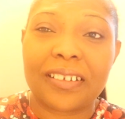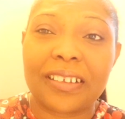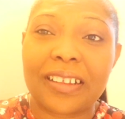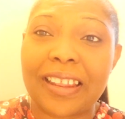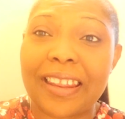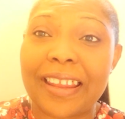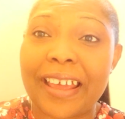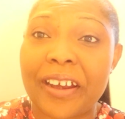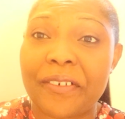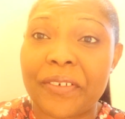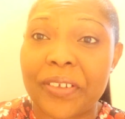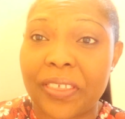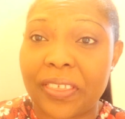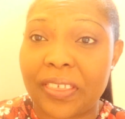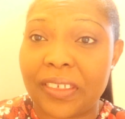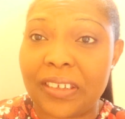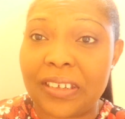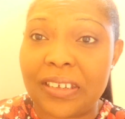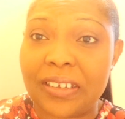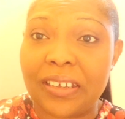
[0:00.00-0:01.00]

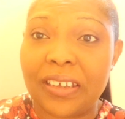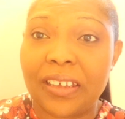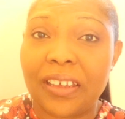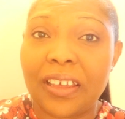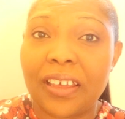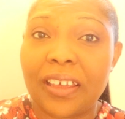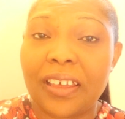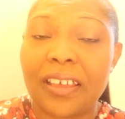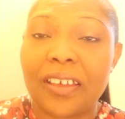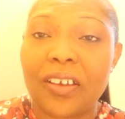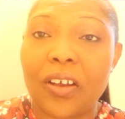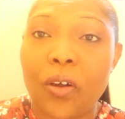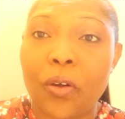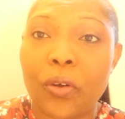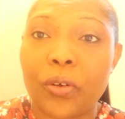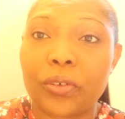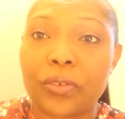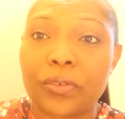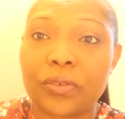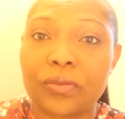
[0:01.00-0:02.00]
clarity
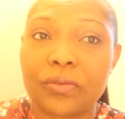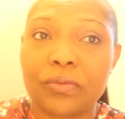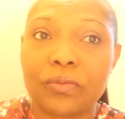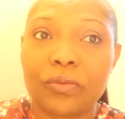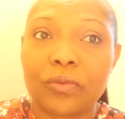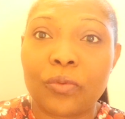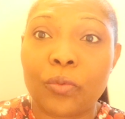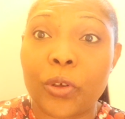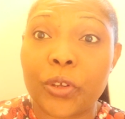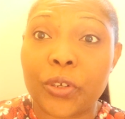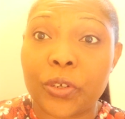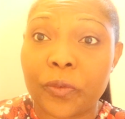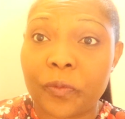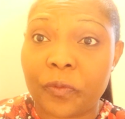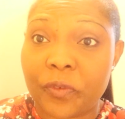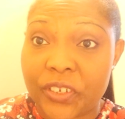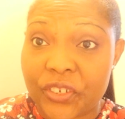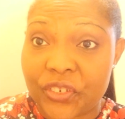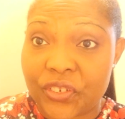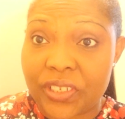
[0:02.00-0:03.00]
on what your
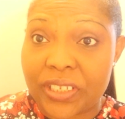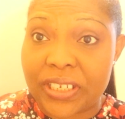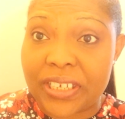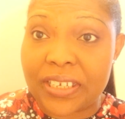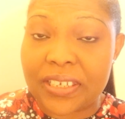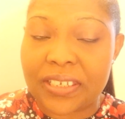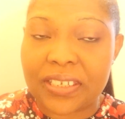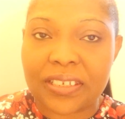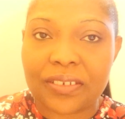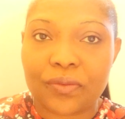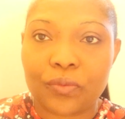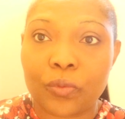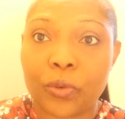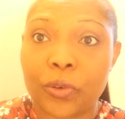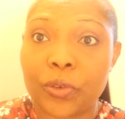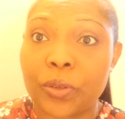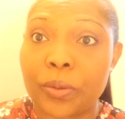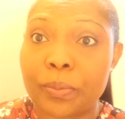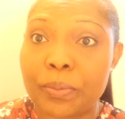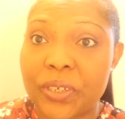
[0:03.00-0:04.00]
vision is,
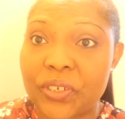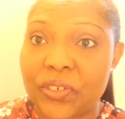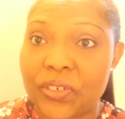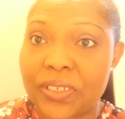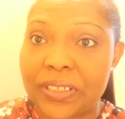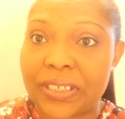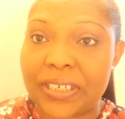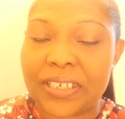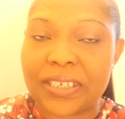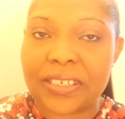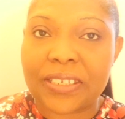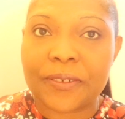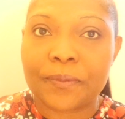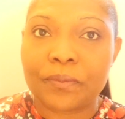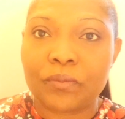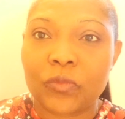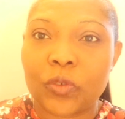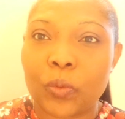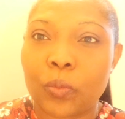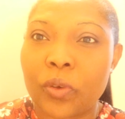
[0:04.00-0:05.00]
what your mission is,
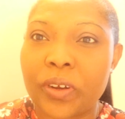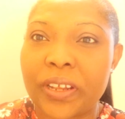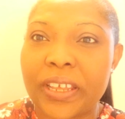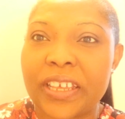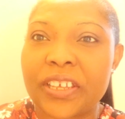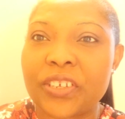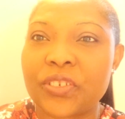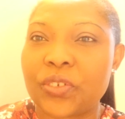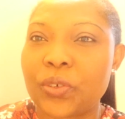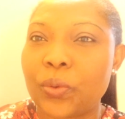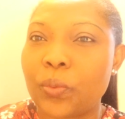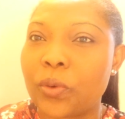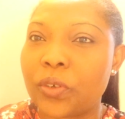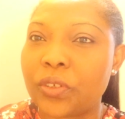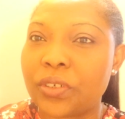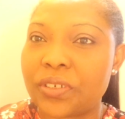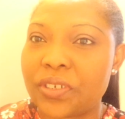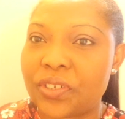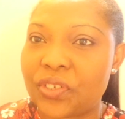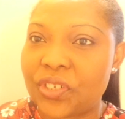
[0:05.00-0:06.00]
what it is you
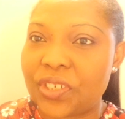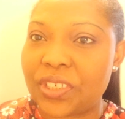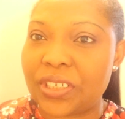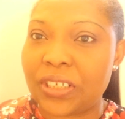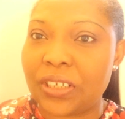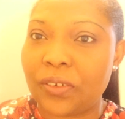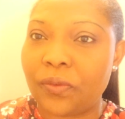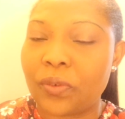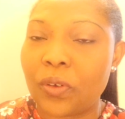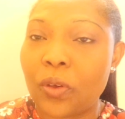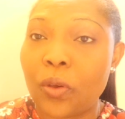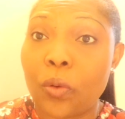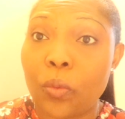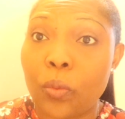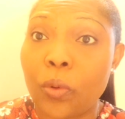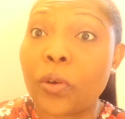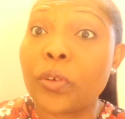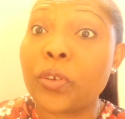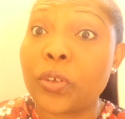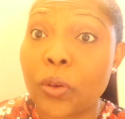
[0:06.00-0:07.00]
want to achieve,
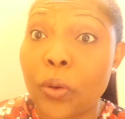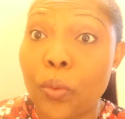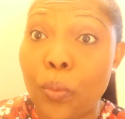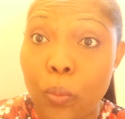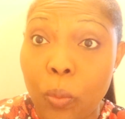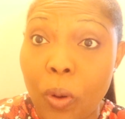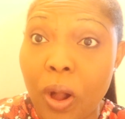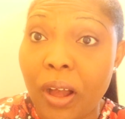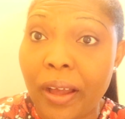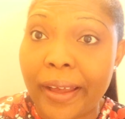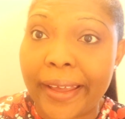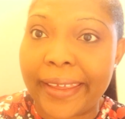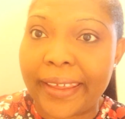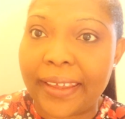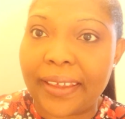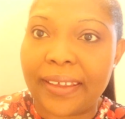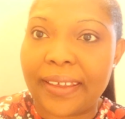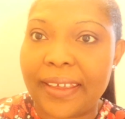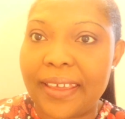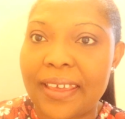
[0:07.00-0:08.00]
what your
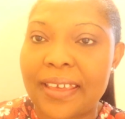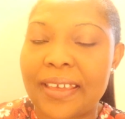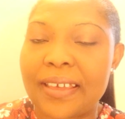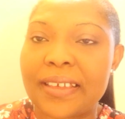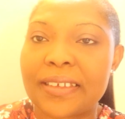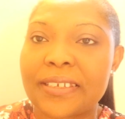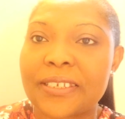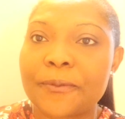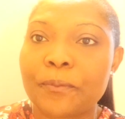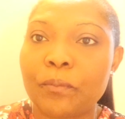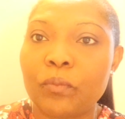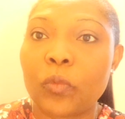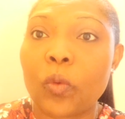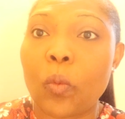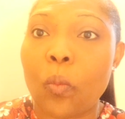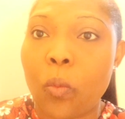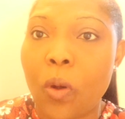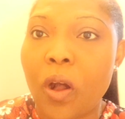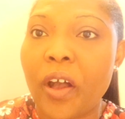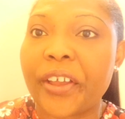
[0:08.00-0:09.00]
why is,
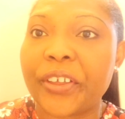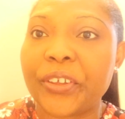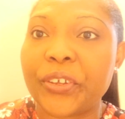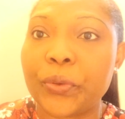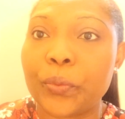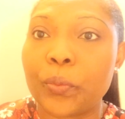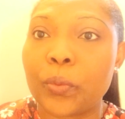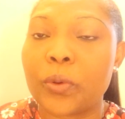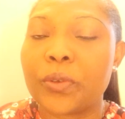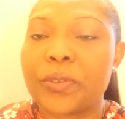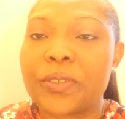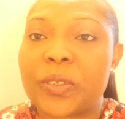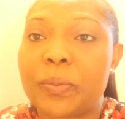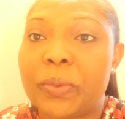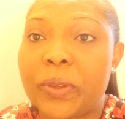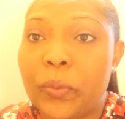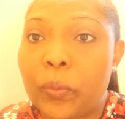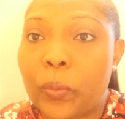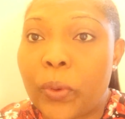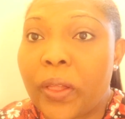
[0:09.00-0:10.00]
why you want to
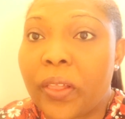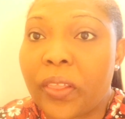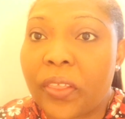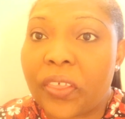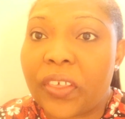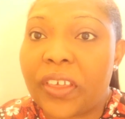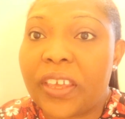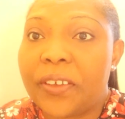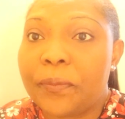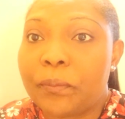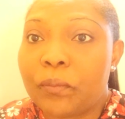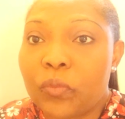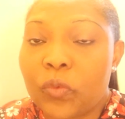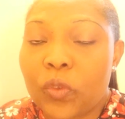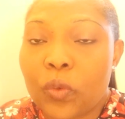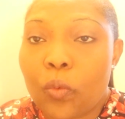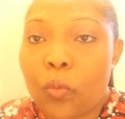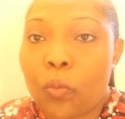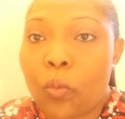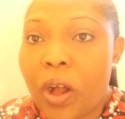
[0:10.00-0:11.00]
be wealthy,
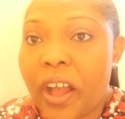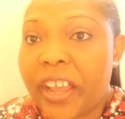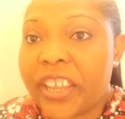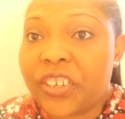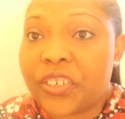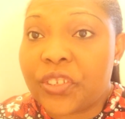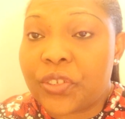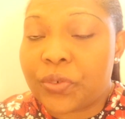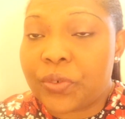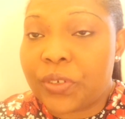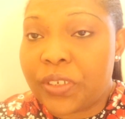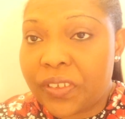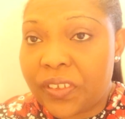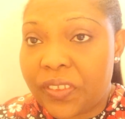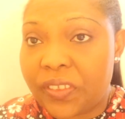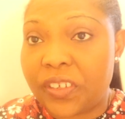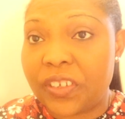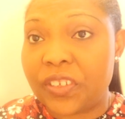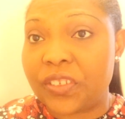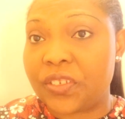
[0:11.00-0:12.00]
why you're doing the
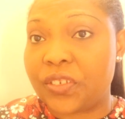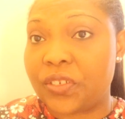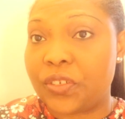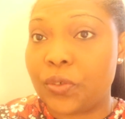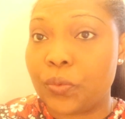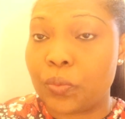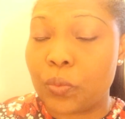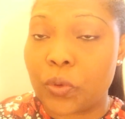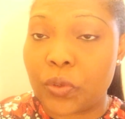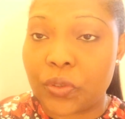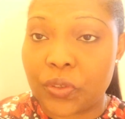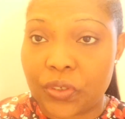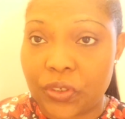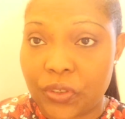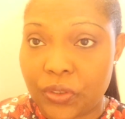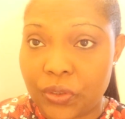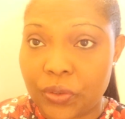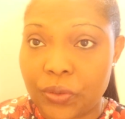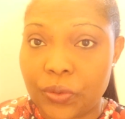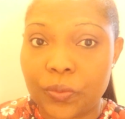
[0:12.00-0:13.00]
things you want to
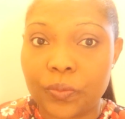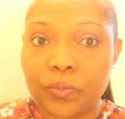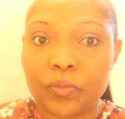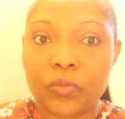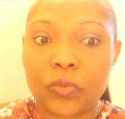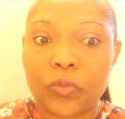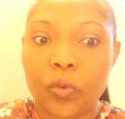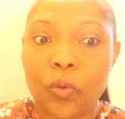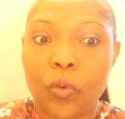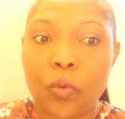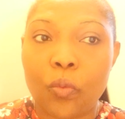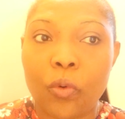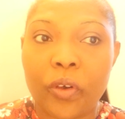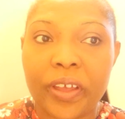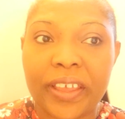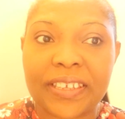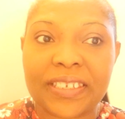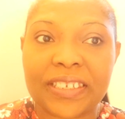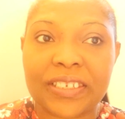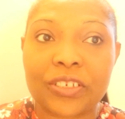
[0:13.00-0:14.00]
do.
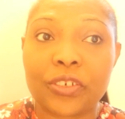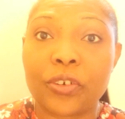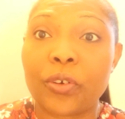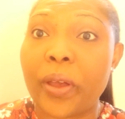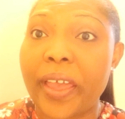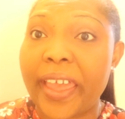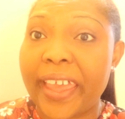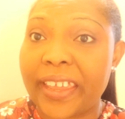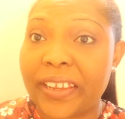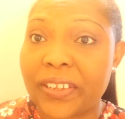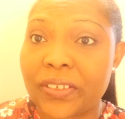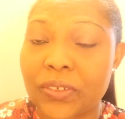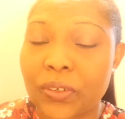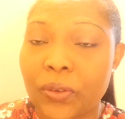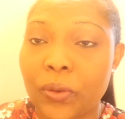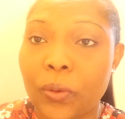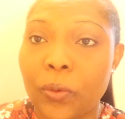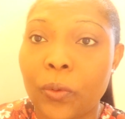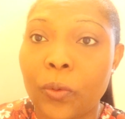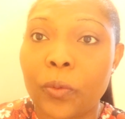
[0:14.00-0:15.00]
What is your end
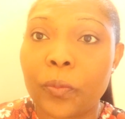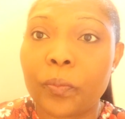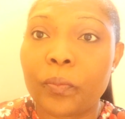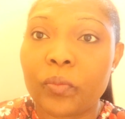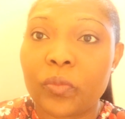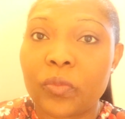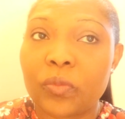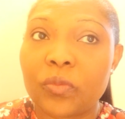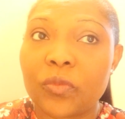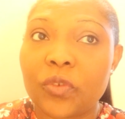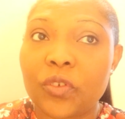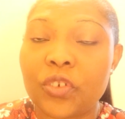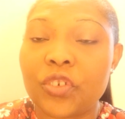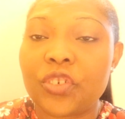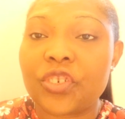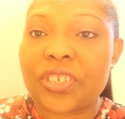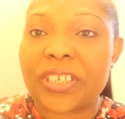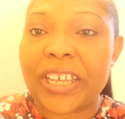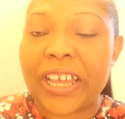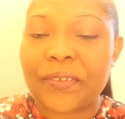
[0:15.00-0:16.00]
goal? You
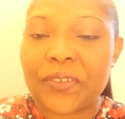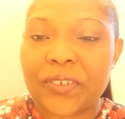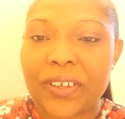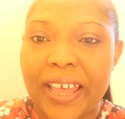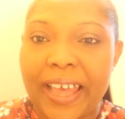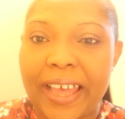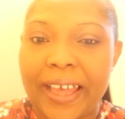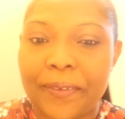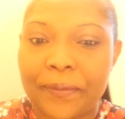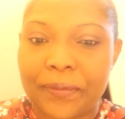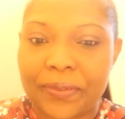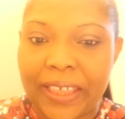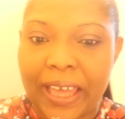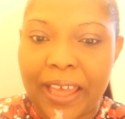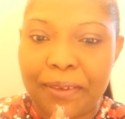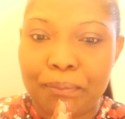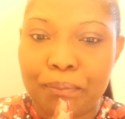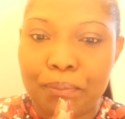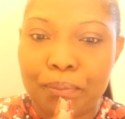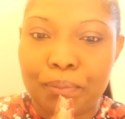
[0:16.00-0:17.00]
just have to have
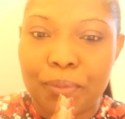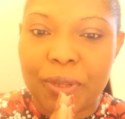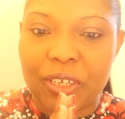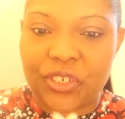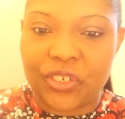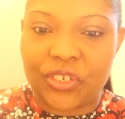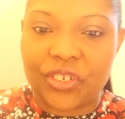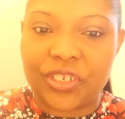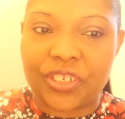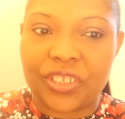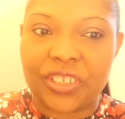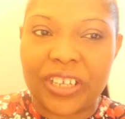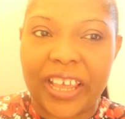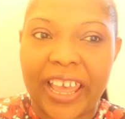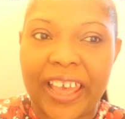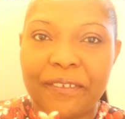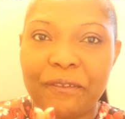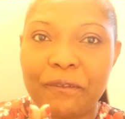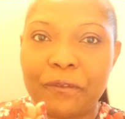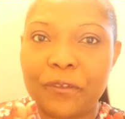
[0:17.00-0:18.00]
that mission
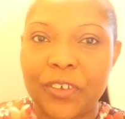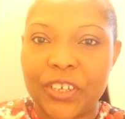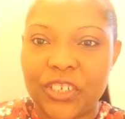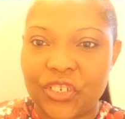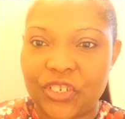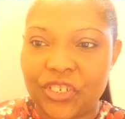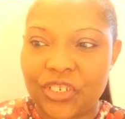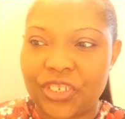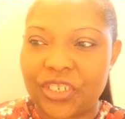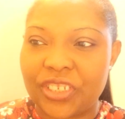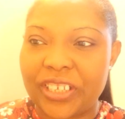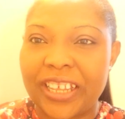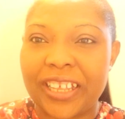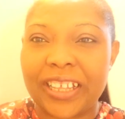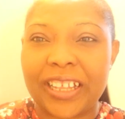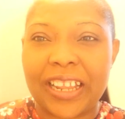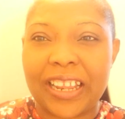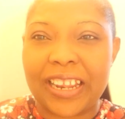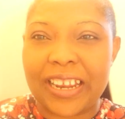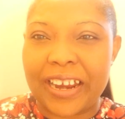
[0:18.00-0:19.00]
and vision
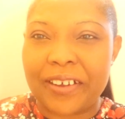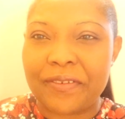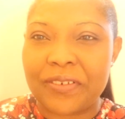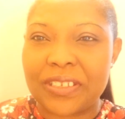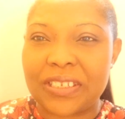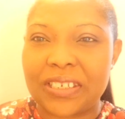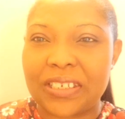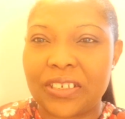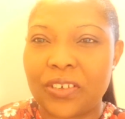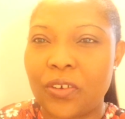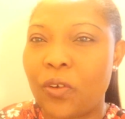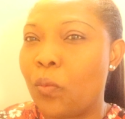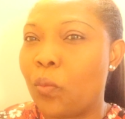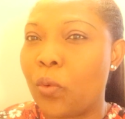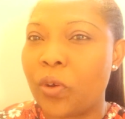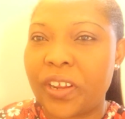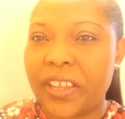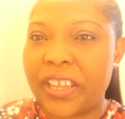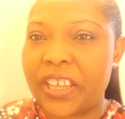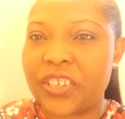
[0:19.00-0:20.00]
and clarity on
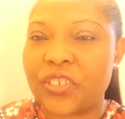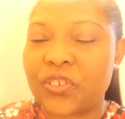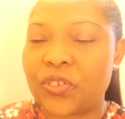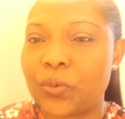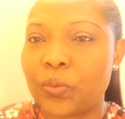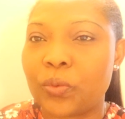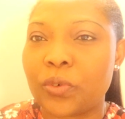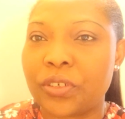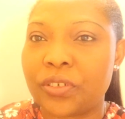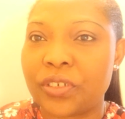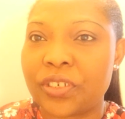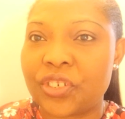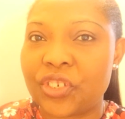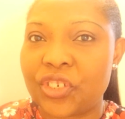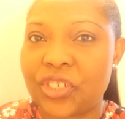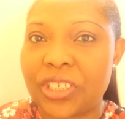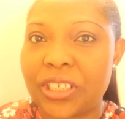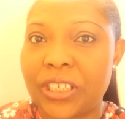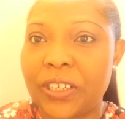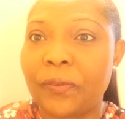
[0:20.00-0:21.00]
what it is you want to
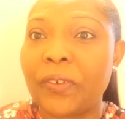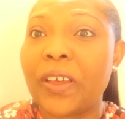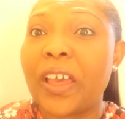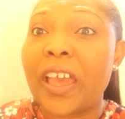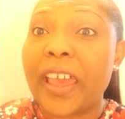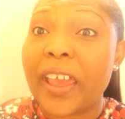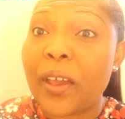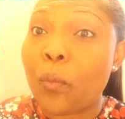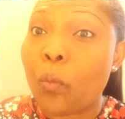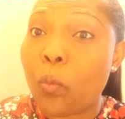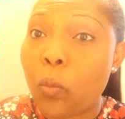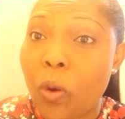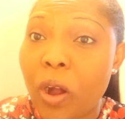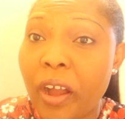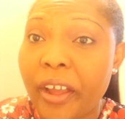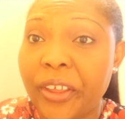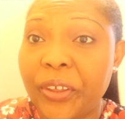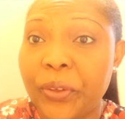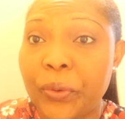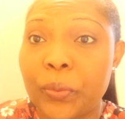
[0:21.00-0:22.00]
achieve and
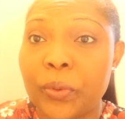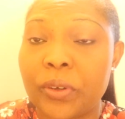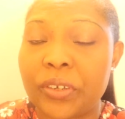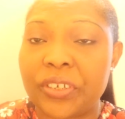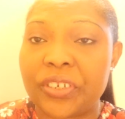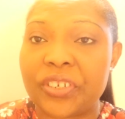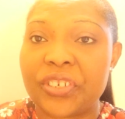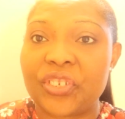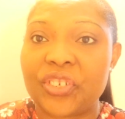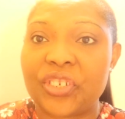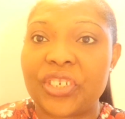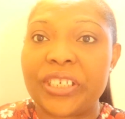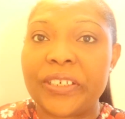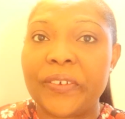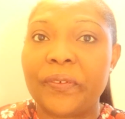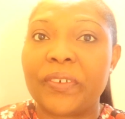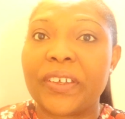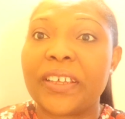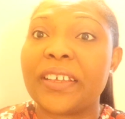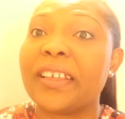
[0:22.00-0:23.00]
why you want to
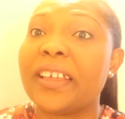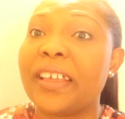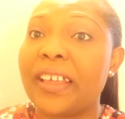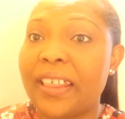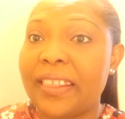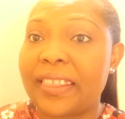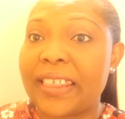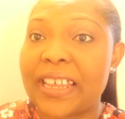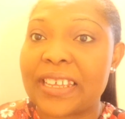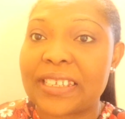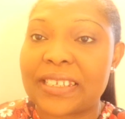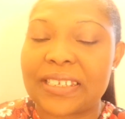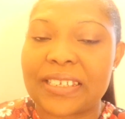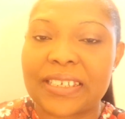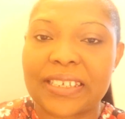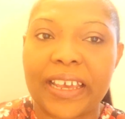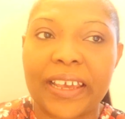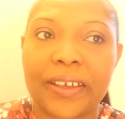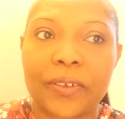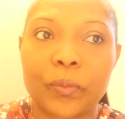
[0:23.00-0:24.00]
achieve it. That's the
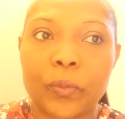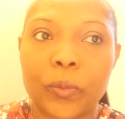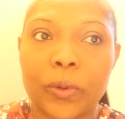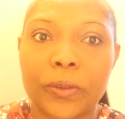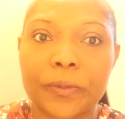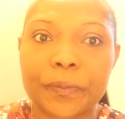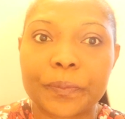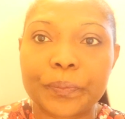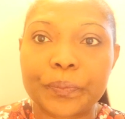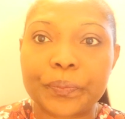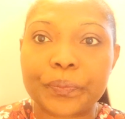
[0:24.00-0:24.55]
second one.